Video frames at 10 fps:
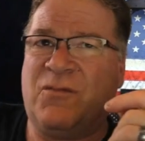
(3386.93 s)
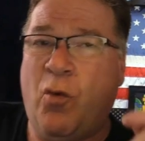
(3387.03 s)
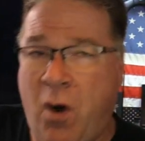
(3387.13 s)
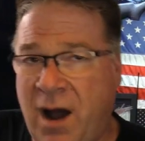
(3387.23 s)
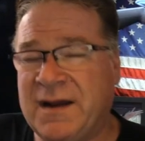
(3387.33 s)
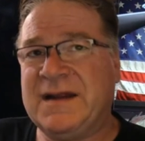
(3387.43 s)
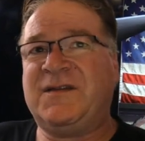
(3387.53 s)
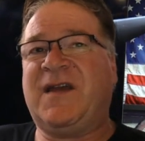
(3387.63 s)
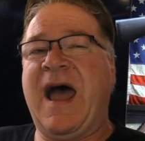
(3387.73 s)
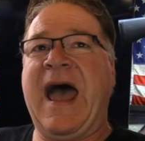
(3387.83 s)

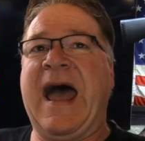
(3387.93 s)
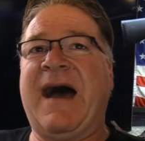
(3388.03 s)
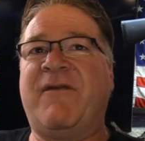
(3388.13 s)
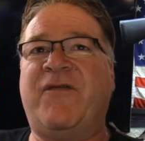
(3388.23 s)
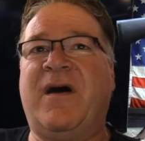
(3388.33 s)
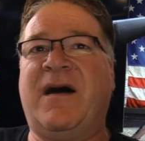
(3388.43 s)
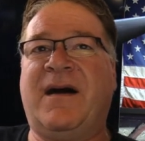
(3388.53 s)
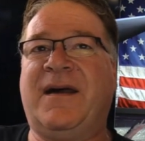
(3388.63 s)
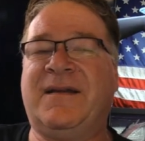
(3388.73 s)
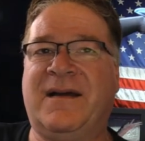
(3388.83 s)
wanted to have
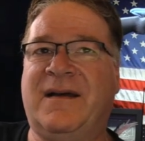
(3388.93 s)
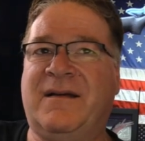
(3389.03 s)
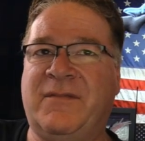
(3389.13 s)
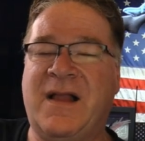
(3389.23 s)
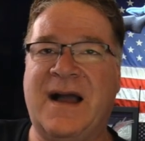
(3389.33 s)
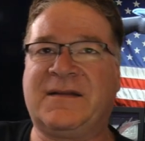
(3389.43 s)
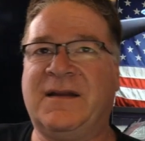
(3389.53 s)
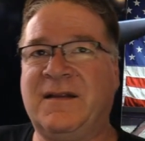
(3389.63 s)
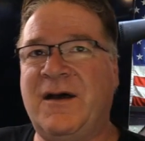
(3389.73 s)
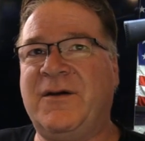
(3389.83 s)
on um, Locked
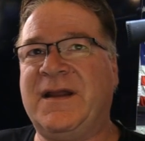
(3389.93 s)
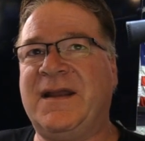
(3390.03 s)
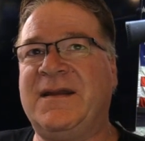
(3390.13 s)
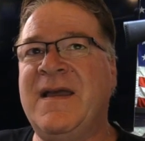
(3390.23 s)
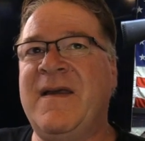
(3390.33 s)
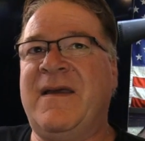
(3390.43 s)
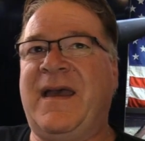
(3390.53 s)
and Loaded,